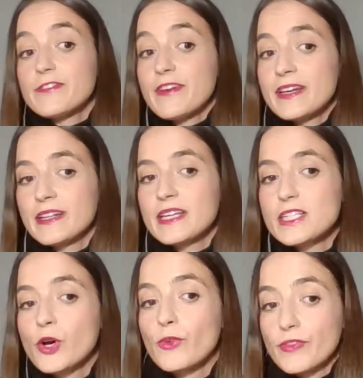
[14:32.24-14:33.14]
If n
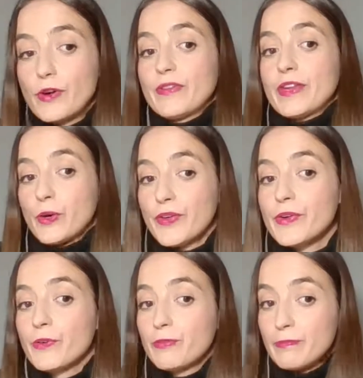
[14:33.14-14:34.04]
is of the
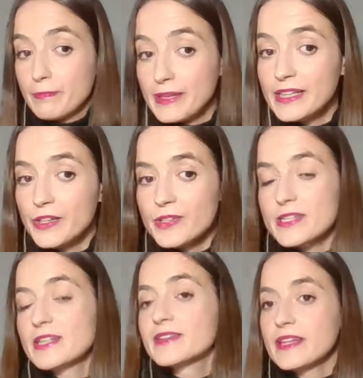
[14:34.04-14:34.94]
order of
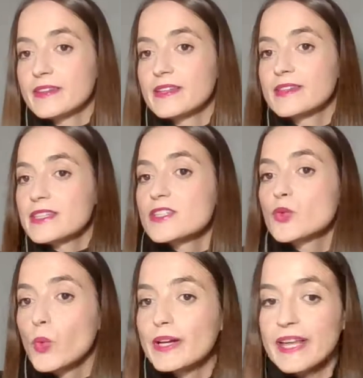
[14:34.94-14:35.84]
billions, then this
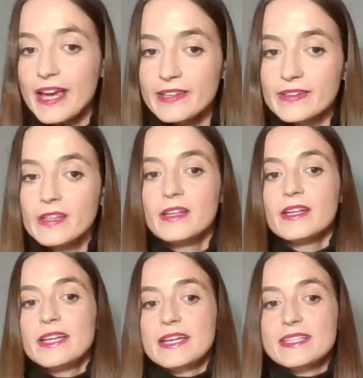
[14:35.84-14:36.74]
squared n
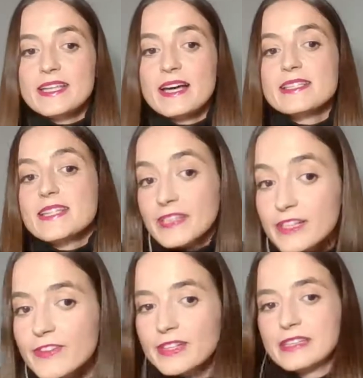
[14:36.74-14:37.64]
is uh,
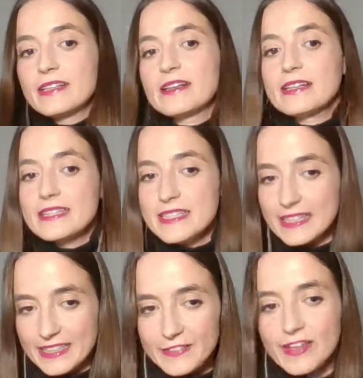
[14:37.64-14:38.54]
significantly,
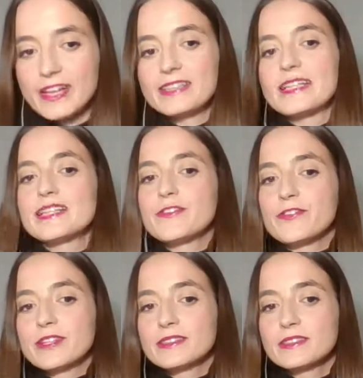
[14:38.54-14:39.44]
significantly
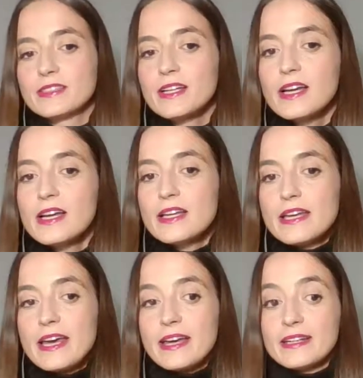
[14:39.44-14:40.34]
different.
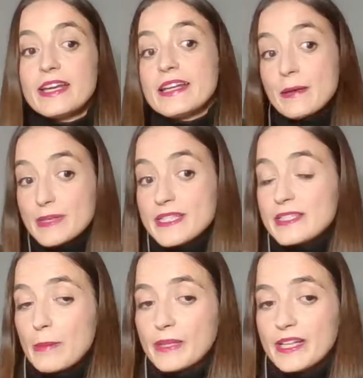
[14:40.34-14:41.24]
And in a
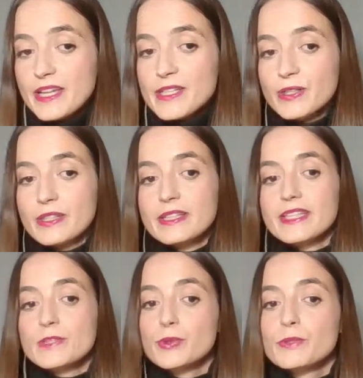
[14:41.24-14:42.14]
business application,
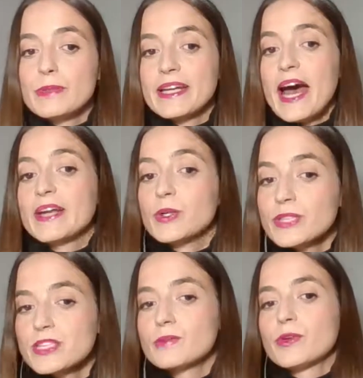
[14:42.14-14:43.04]
this would mean a
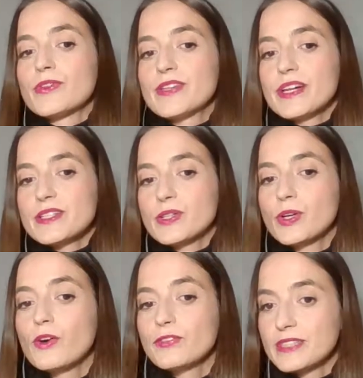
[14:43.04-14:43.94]
noticeable
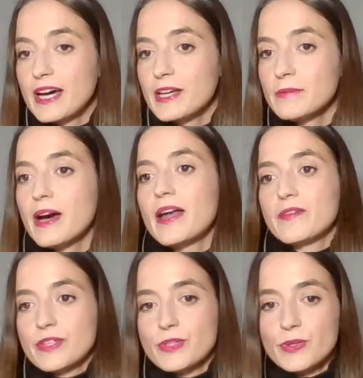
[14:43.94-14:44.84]
reduction of time
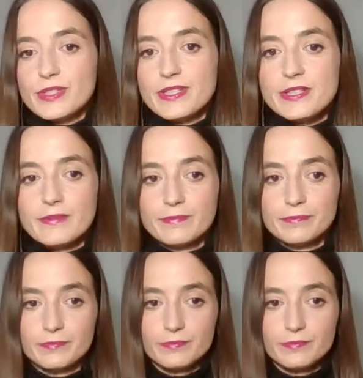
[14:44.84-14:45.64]
and resources.